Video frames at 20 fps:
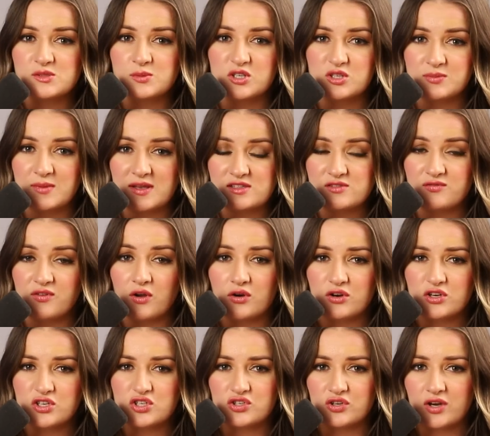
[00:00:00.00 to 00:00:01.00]
which means
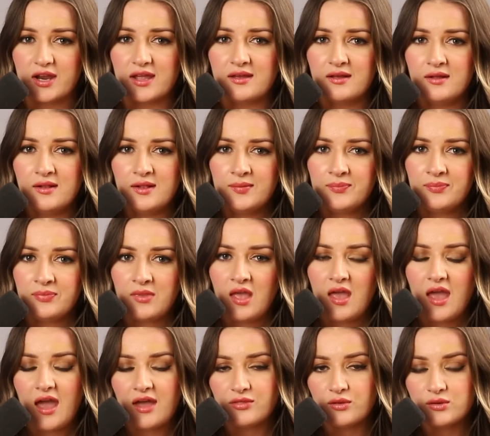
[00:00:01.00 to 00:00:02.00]
forestry.
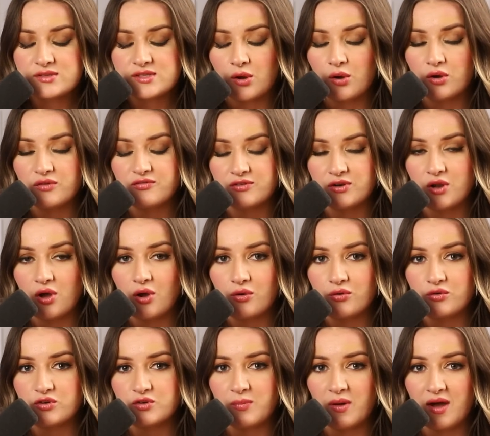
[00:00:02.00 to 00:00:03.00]
And those are often
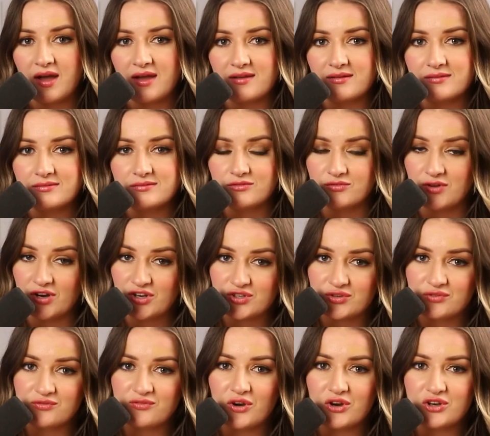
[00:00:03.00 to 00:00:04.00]
owned by
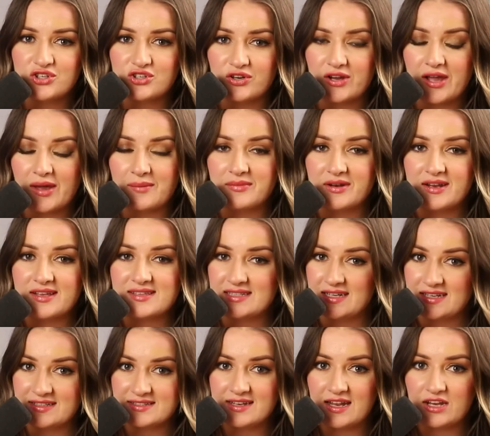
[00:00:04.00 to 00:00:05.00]
Russian forestry companies
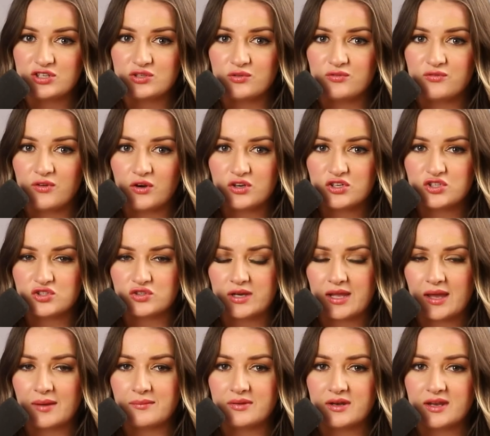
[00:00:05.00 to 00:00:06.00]
and international forestry
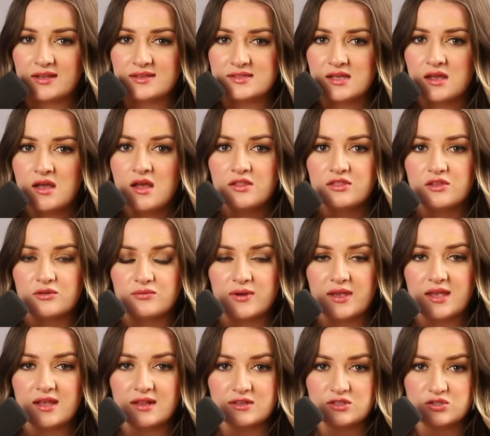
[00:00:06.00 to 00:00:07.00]
companies. The
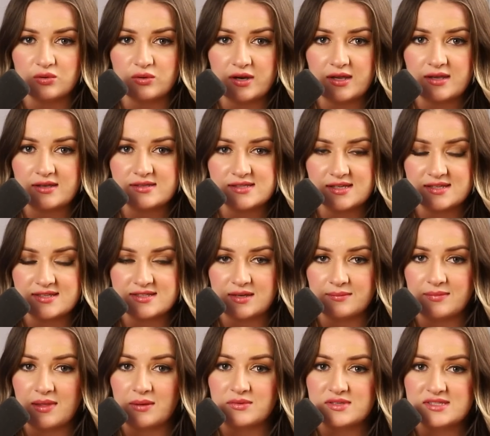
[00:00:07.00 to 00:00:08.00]
regulatory
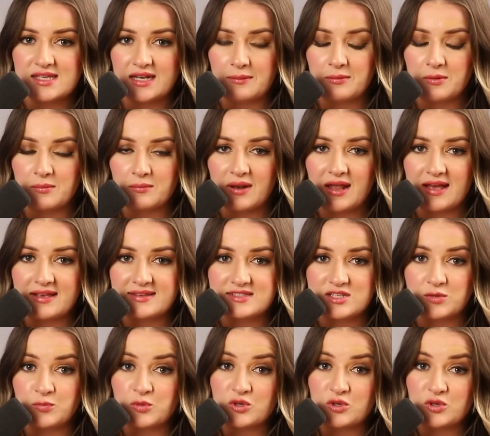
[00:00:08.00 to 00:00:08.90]
system that was set up in place to